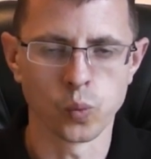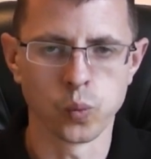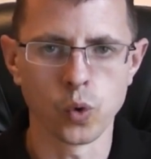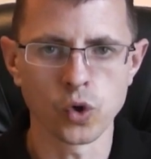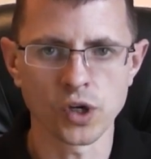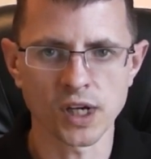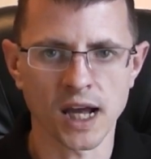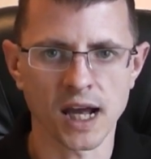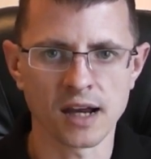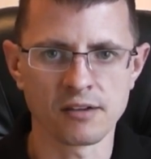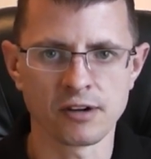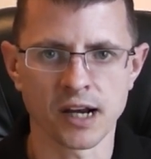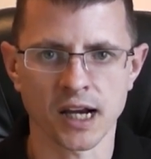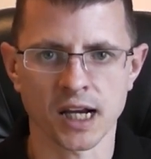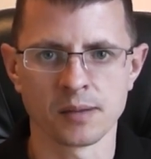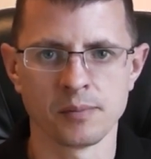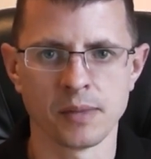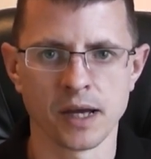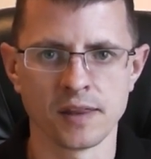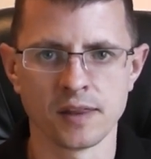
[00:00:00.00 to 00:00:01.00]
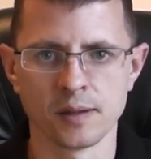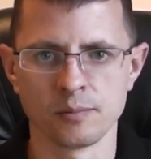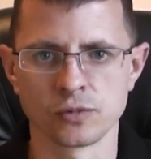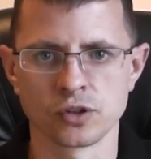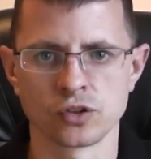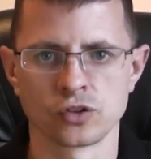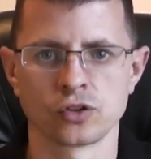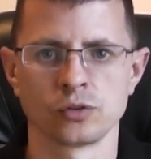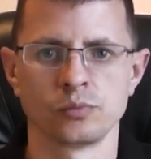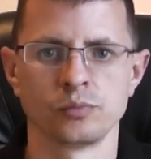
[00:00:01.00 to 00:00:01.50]
would I recommend them
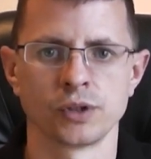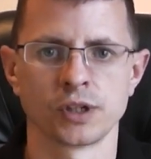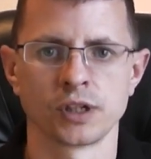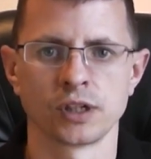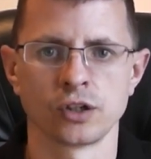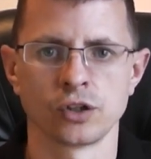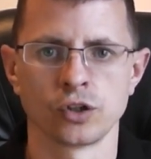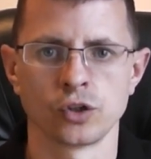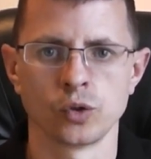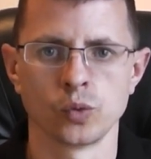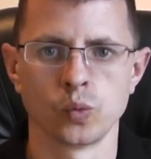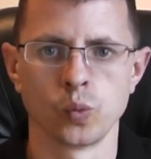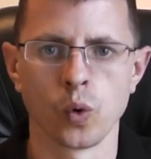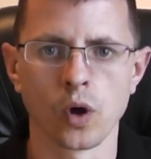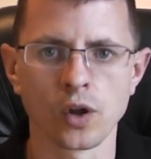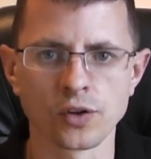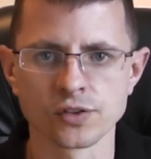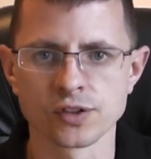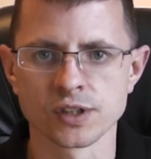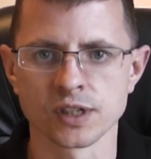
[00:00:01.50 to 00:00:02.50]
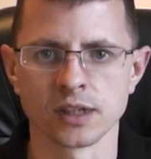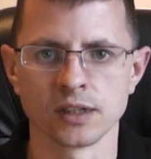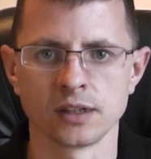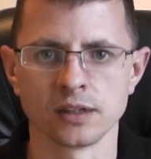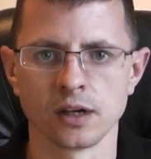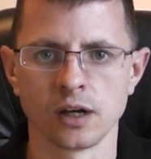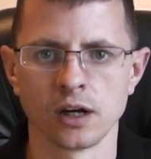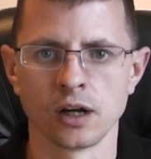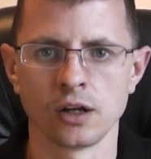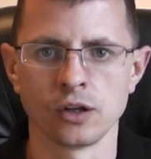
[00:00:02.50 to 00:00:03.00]
to somebody who wanted
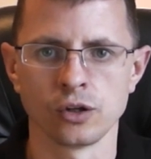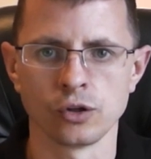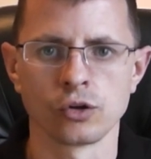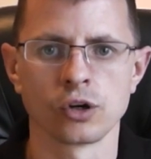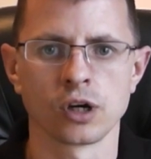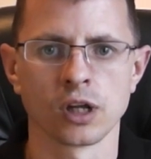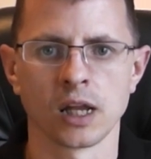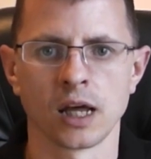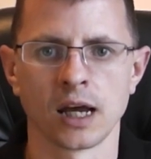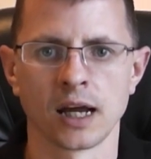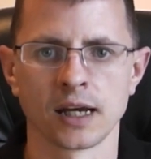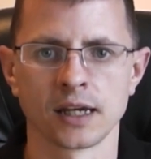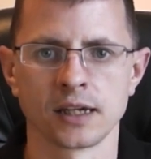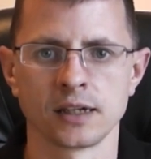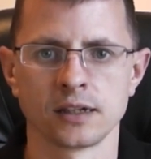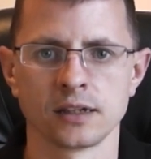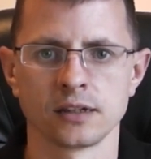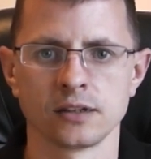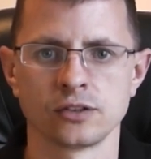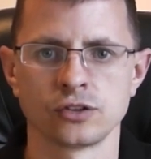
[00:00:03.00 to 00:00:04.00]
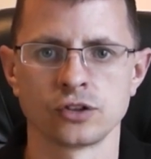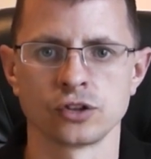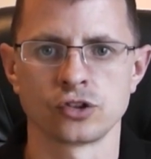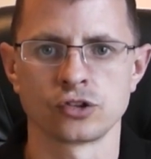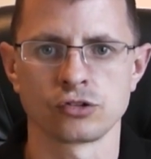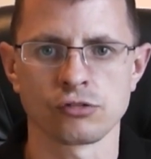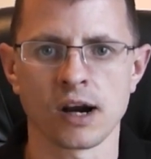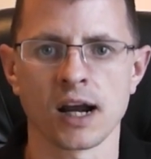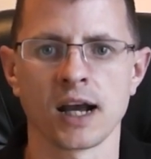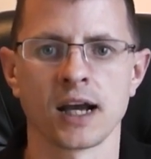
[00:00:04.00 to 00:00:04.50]
a lookalike to
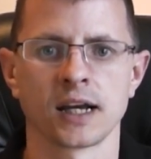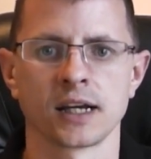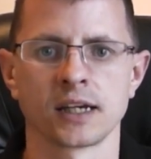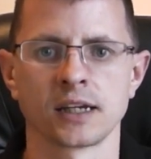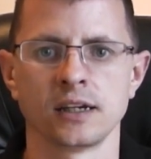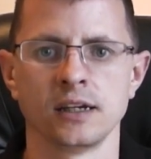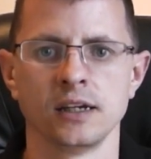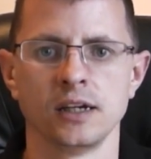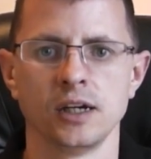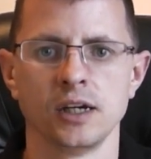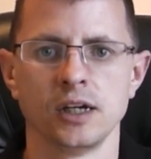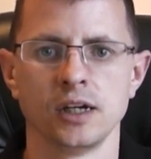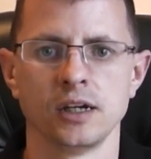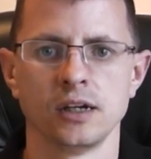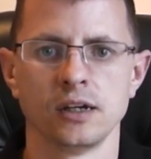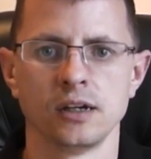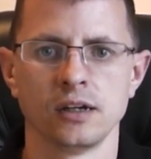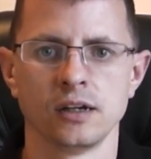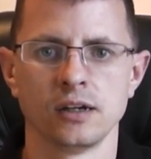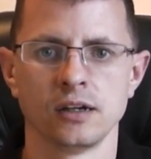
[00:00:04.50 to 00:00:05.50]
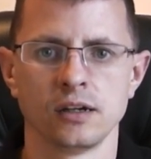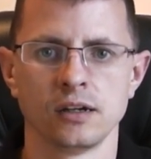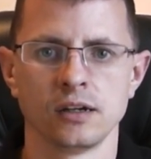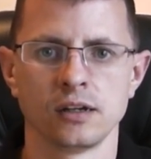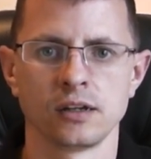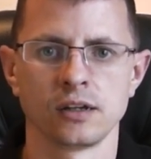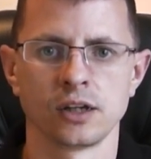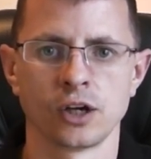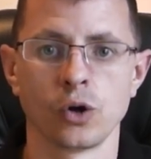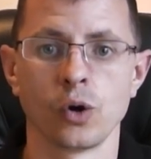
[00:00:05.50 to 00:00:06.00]
try?
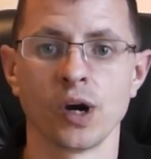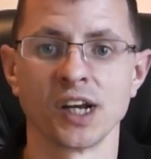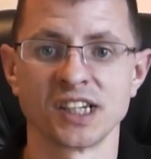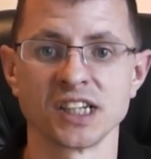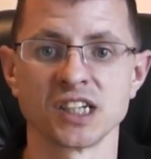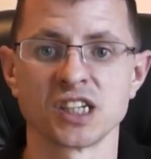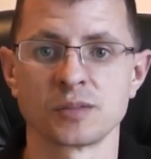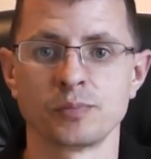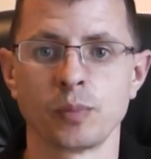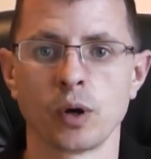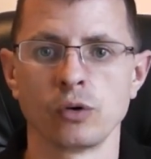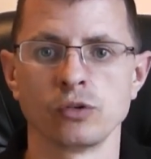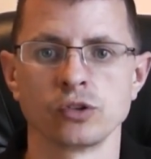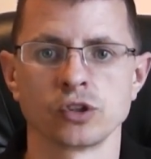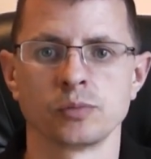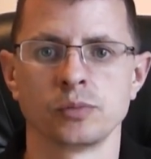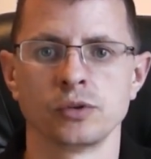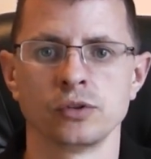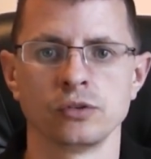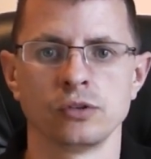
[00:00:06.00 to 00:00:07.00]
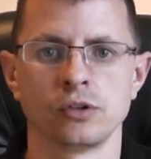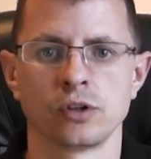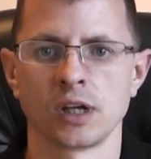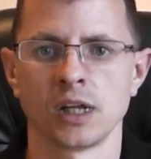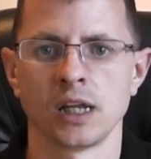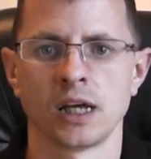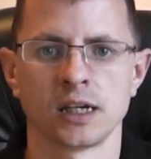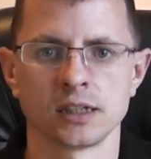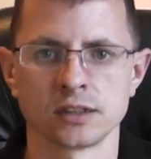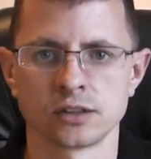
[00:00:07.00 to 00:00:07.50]
You know, a disposable
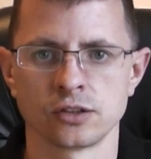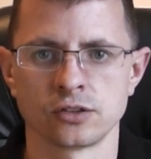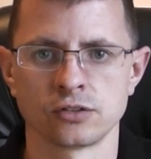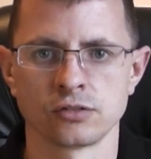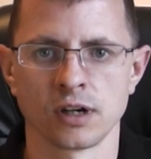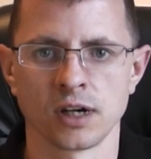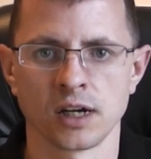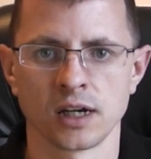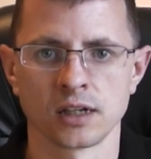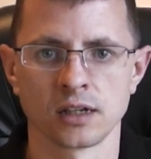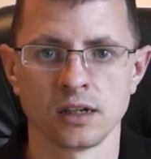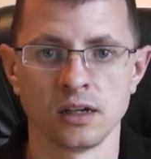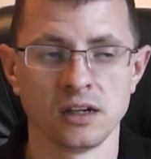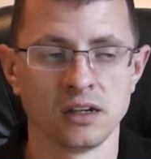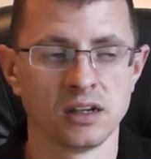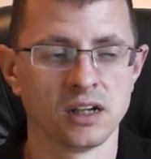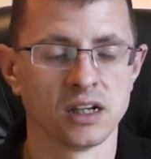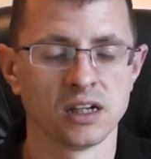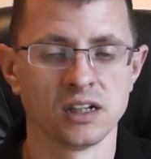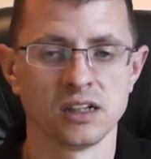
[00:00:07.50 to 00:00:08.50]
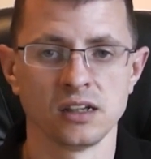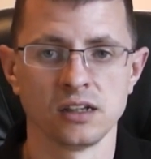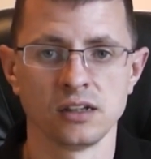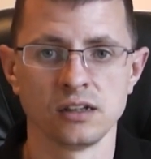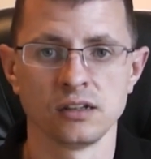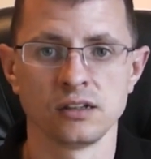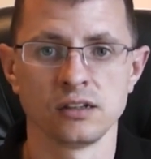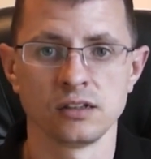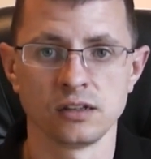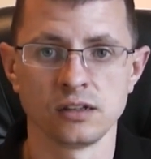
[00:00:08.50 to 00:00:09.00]
lookalike to try.
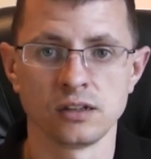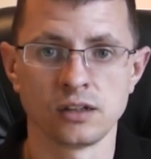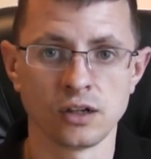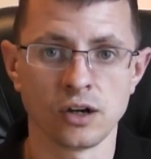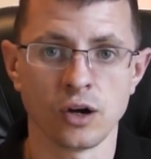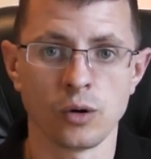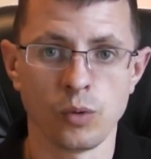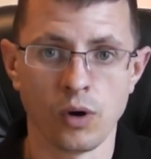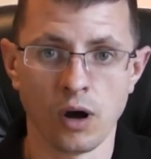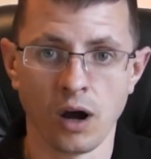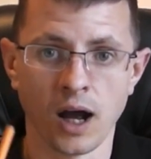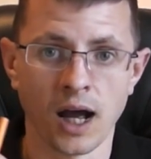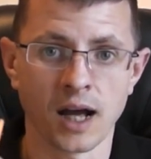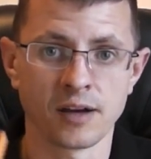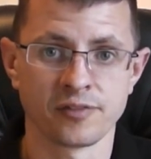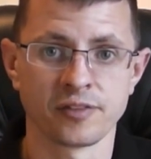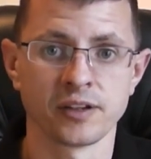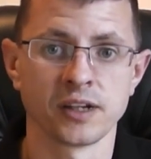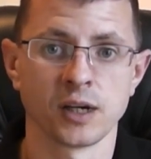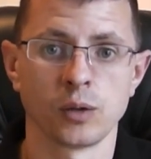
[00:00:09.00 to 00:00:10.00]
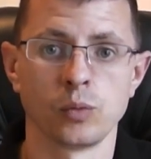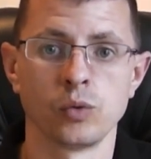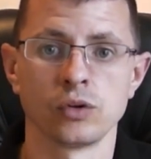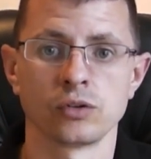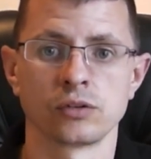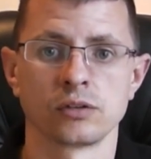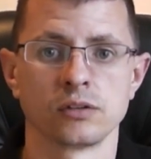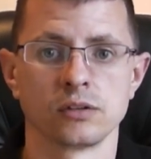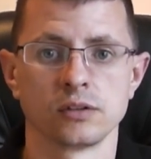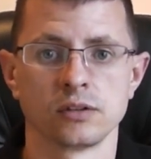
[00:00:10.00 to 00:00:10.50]
You know what? I feel I
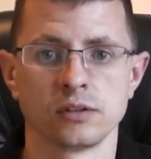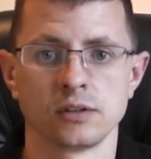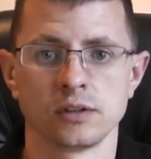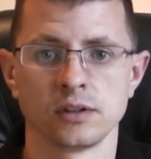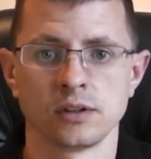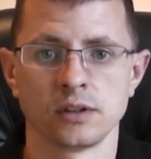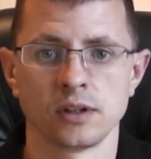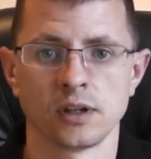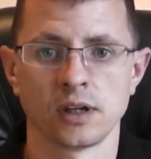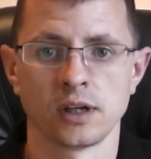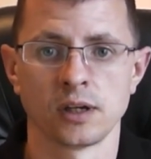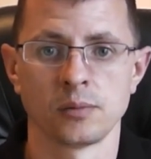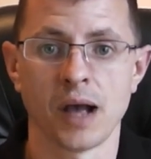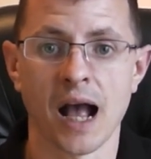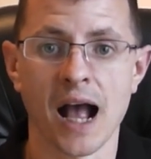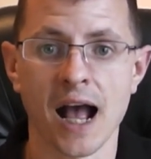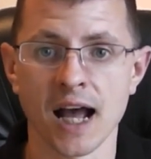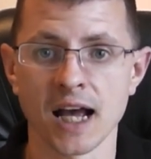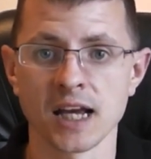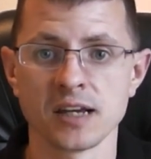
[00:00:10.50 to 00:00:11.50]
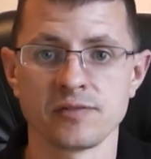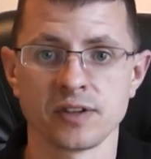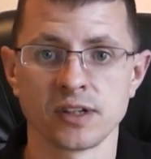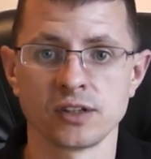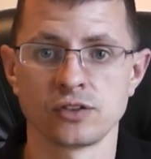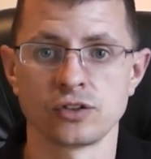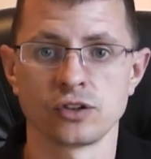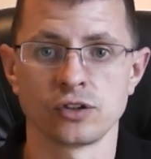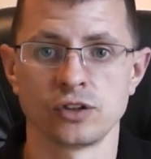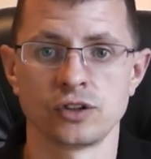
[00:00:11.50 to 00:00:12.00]
would. Um, I've
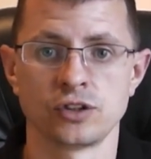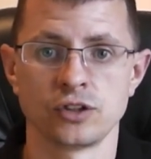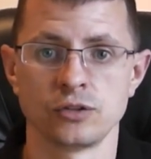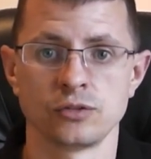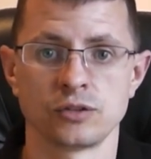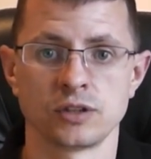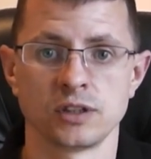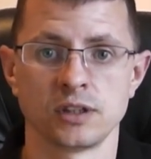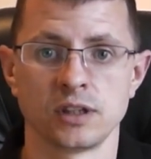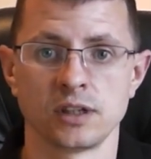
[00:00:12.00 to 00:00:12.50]
enjoyed using